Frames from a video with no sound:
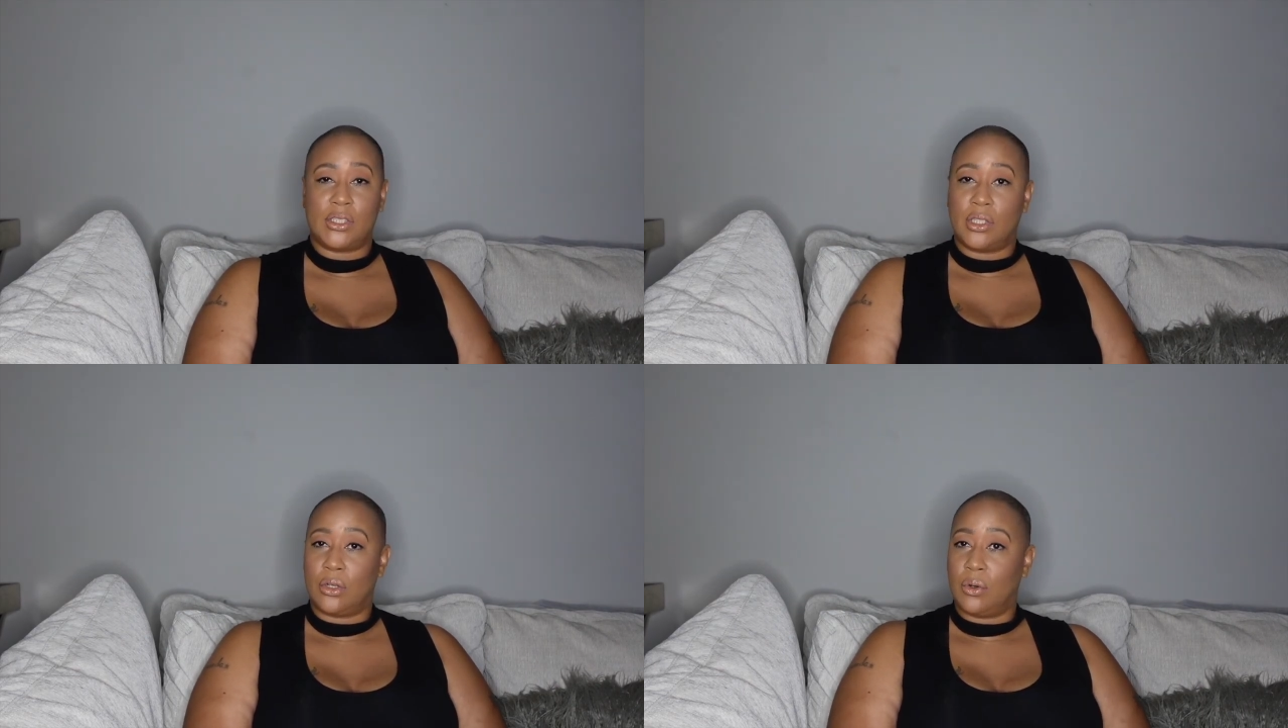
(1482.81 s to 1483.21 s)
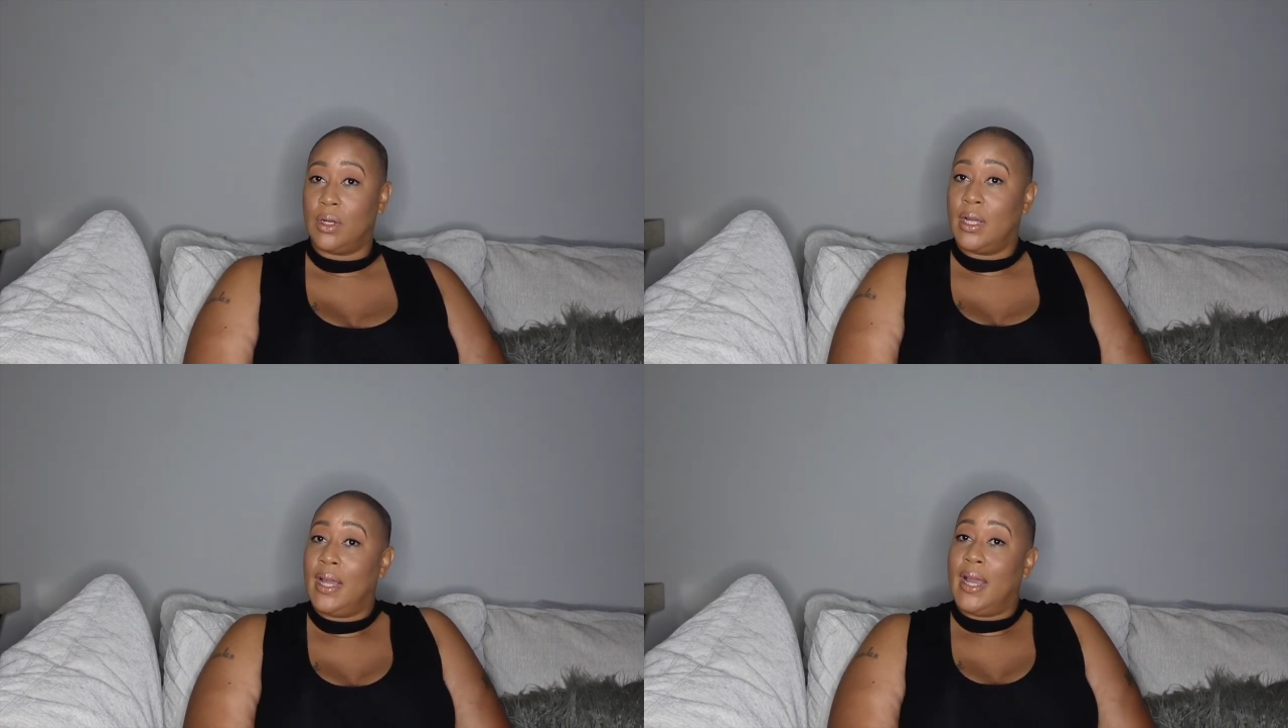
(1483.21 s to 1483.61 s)
So
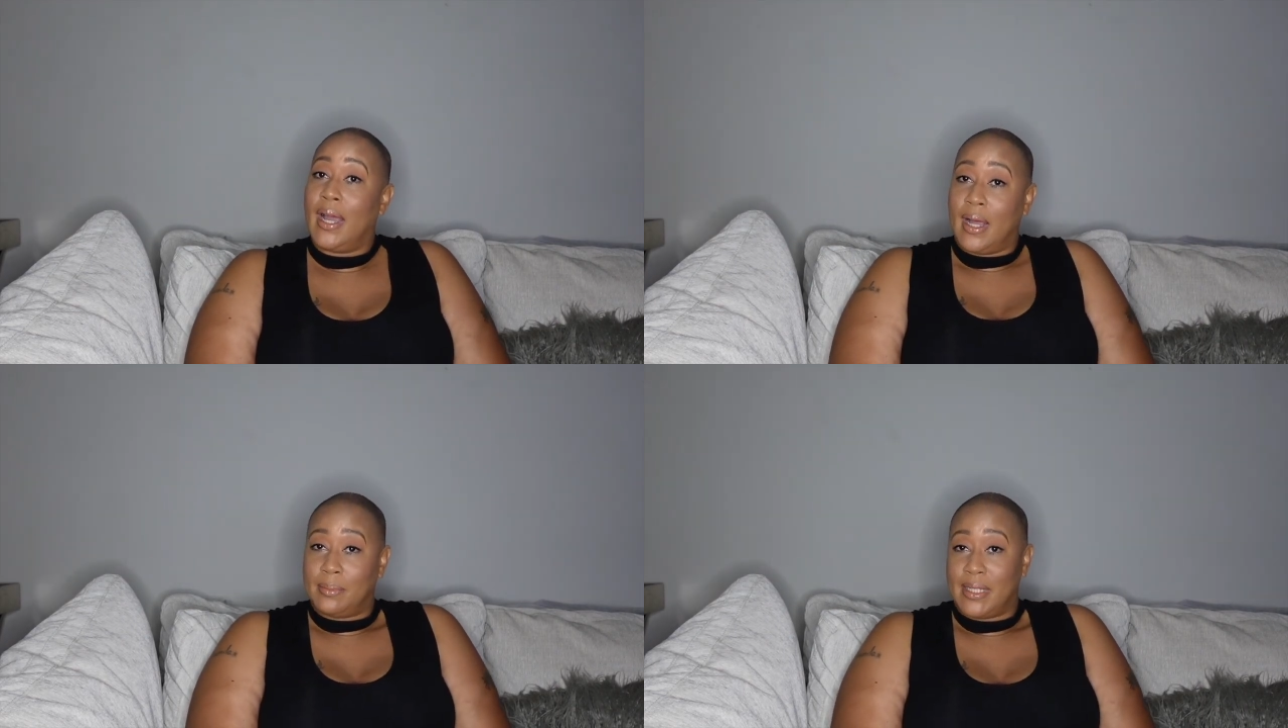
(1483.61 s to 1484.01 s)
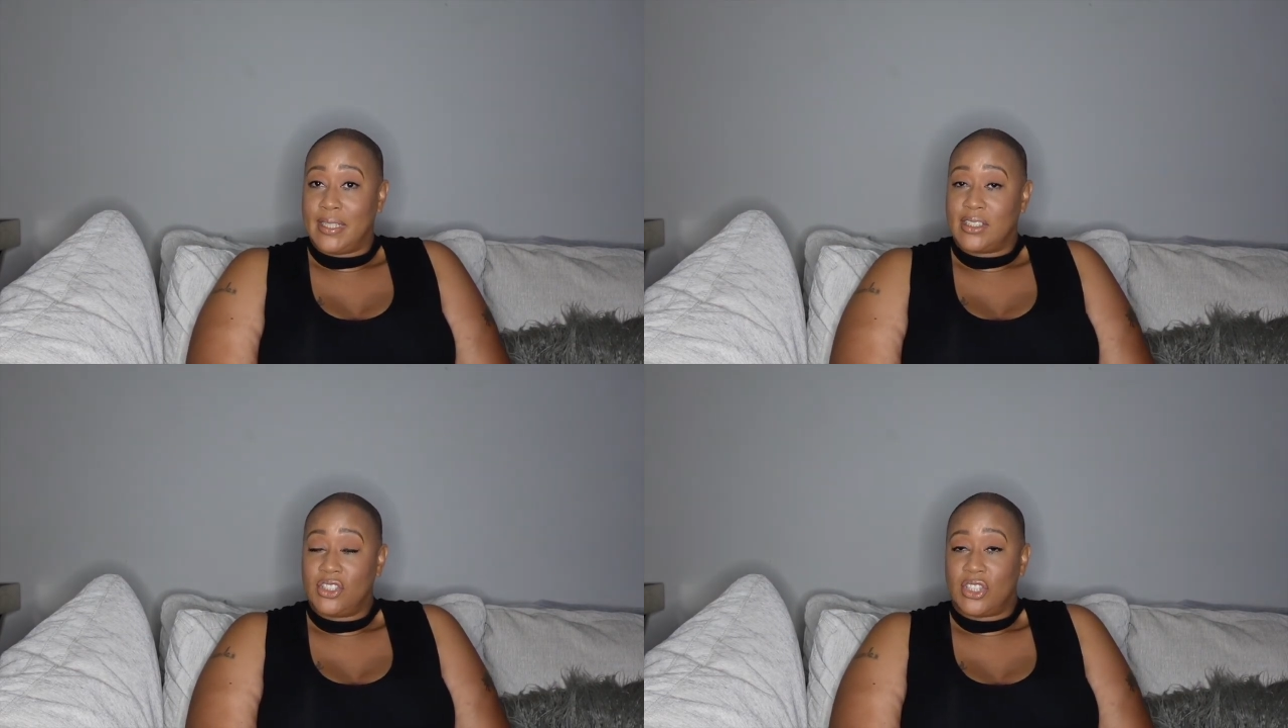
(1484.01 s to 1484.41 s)
I'm
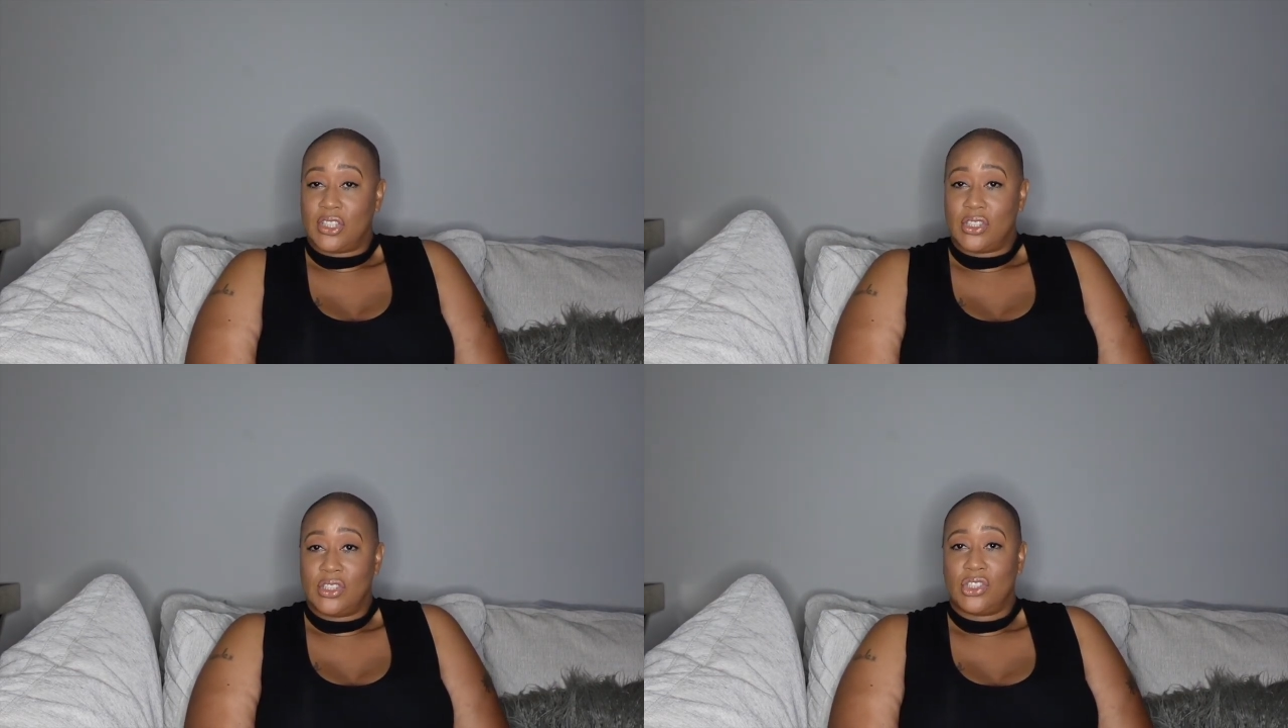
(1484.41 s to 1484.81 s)
taking suggestions.